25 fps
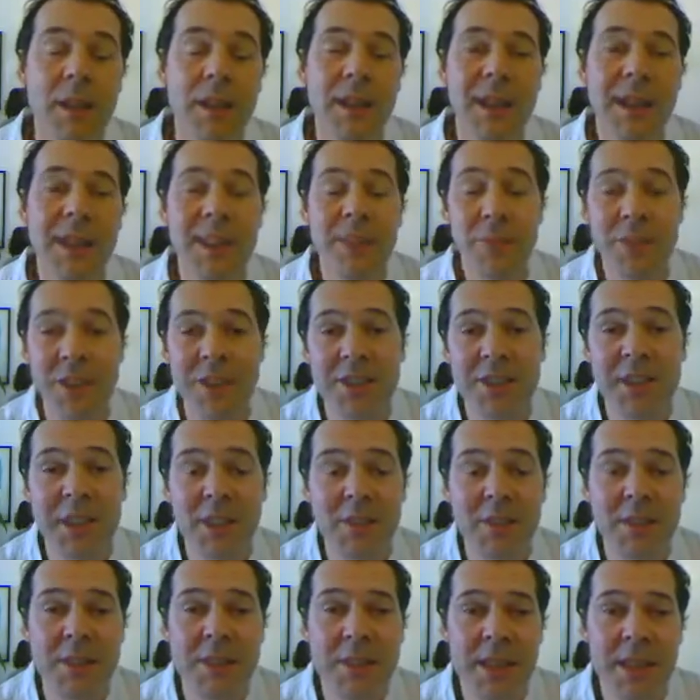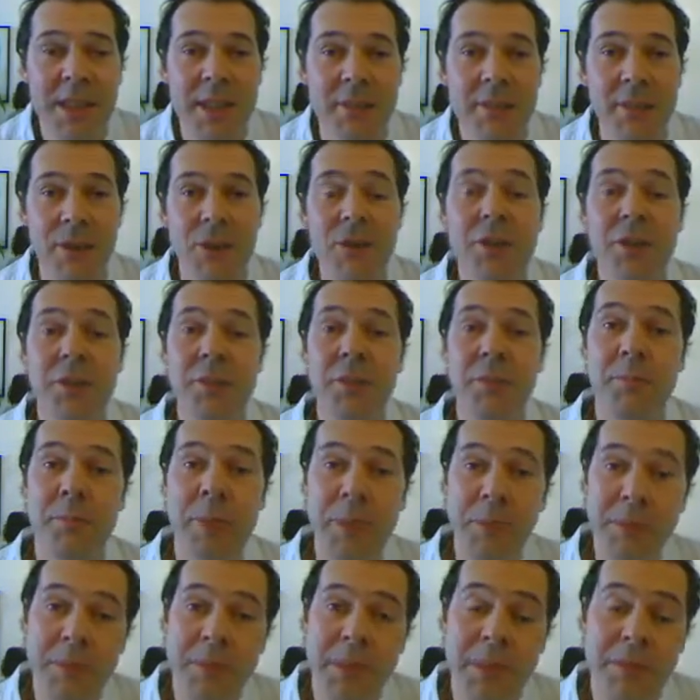Hi, I'm Martin Gibbons, founder of
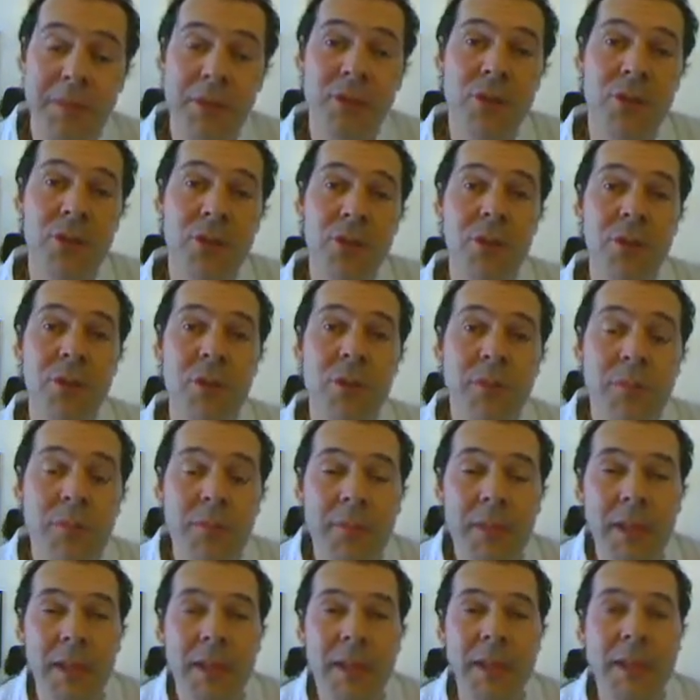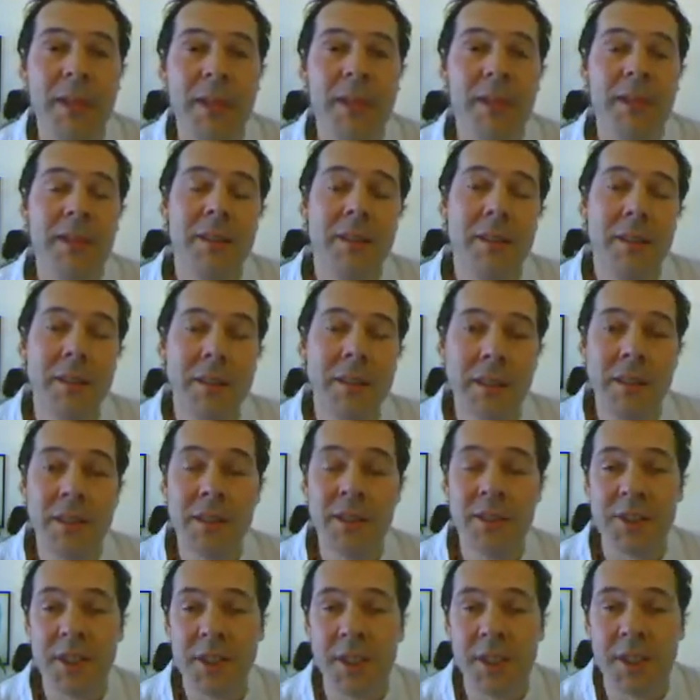peoplemaps.com and
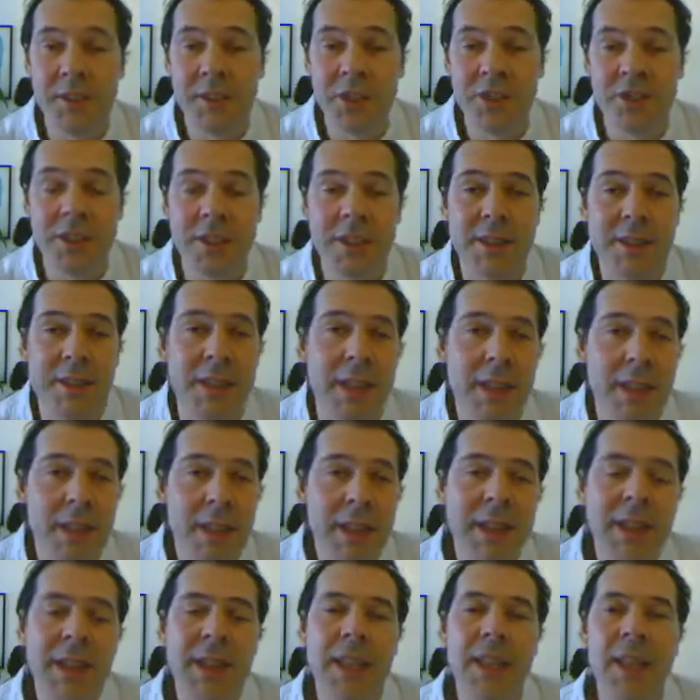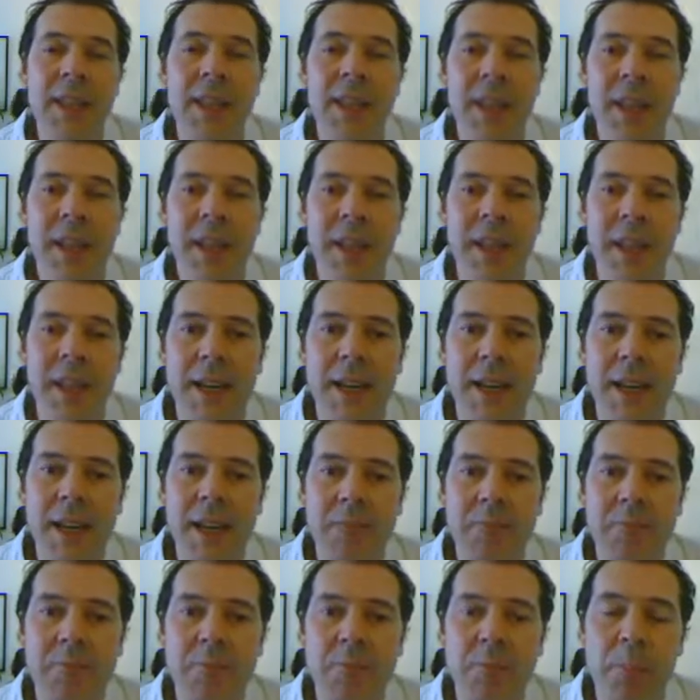Career Psychometrics.
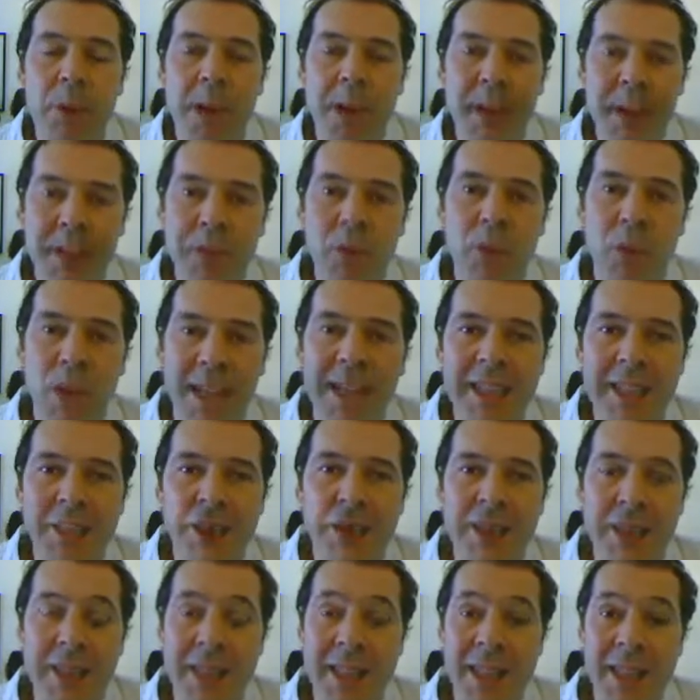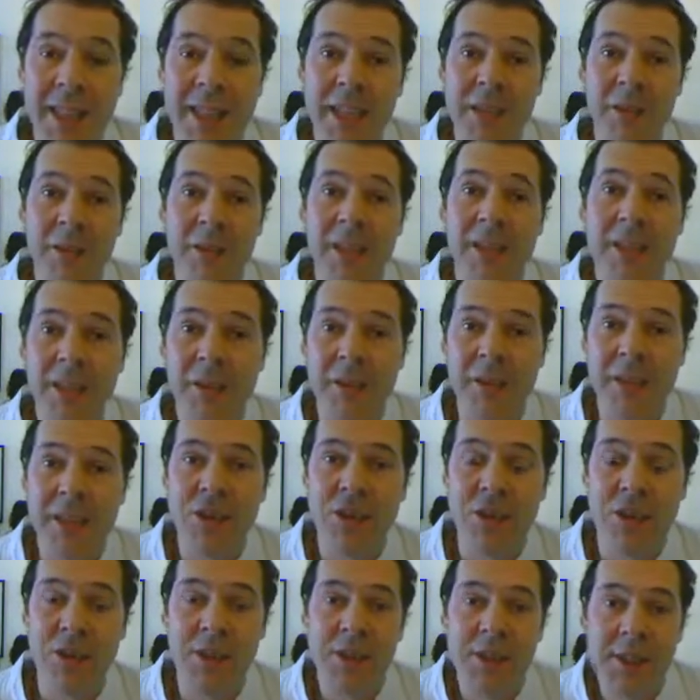Partly what I do is I help
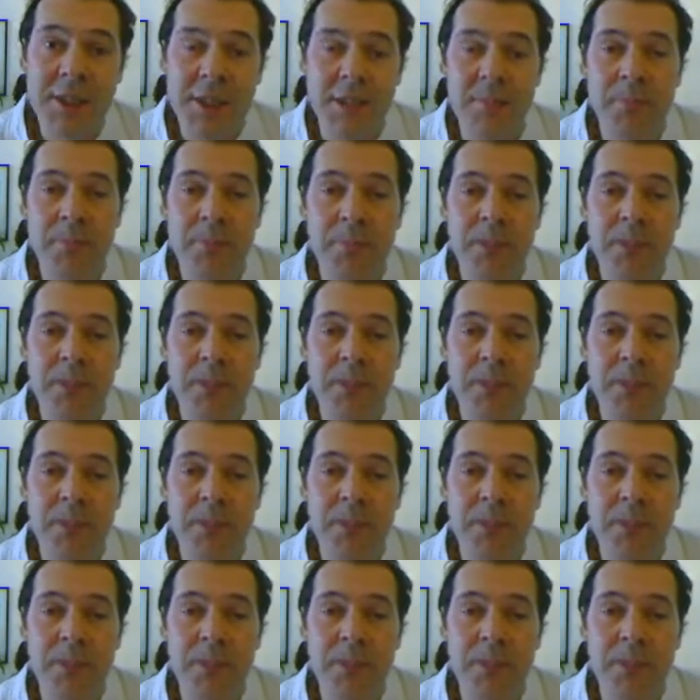individuals